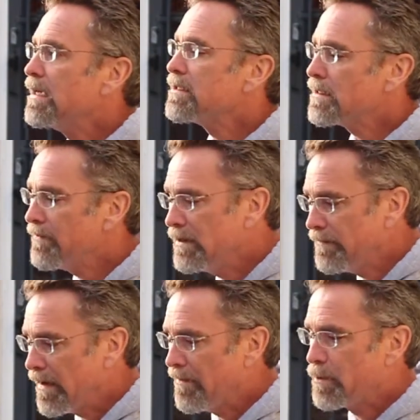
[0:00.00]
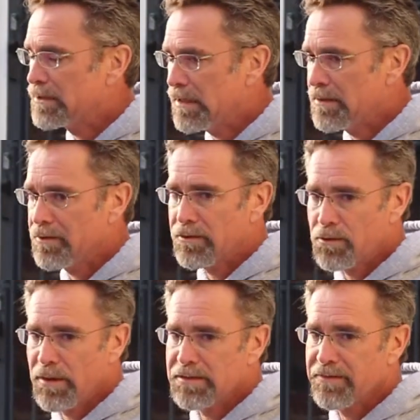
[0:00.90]
75% of the
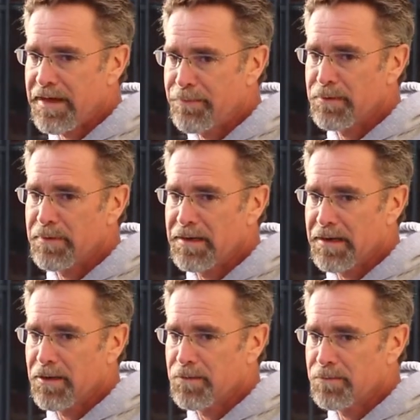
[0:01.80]
earthquakes have happened by now.